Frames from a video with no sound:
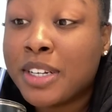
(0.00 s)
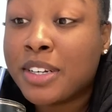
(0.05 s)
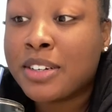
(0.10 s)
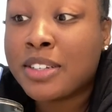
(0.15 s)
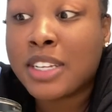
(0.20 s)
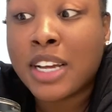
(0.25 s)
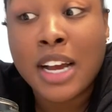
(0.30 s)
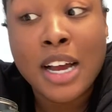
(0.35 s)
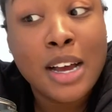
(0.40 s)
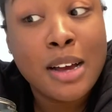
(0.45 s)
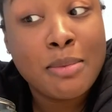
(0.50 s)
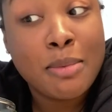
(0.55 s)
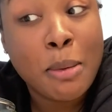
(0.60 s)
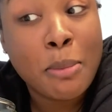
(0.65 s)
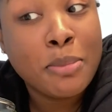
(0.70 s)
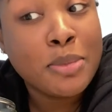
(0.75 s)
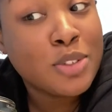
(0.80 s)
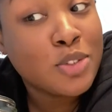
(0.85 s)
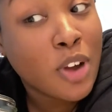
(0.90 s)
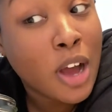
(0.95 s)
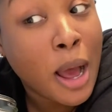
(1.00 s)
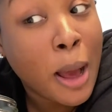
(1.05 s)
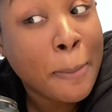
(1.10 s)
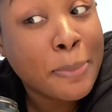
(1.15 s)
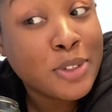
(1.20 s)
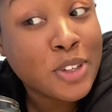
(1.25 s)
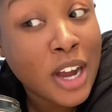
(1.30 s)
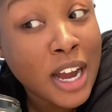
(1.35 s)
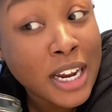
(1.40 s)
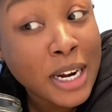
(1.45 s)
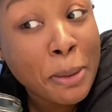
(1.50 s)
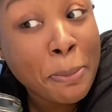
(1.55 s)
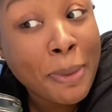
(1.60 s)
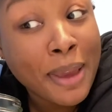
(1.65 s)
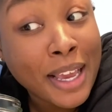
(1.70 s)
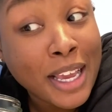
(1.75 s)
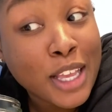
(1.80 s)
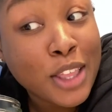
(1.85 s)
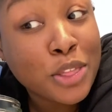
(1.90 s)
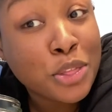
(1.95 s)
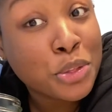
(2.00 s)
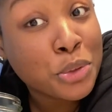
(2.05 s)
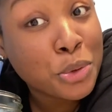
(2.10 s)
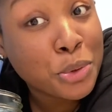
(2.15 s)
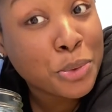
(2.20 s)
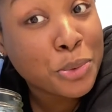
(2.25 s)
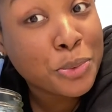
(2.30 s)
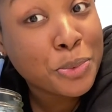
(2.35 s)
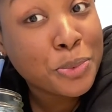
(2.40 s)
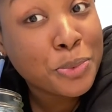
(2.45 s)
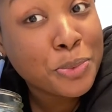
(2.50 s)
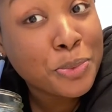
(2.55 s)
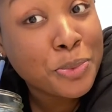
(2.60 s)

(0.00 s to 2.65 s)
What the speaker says: dinner time. I'm trying to make it through.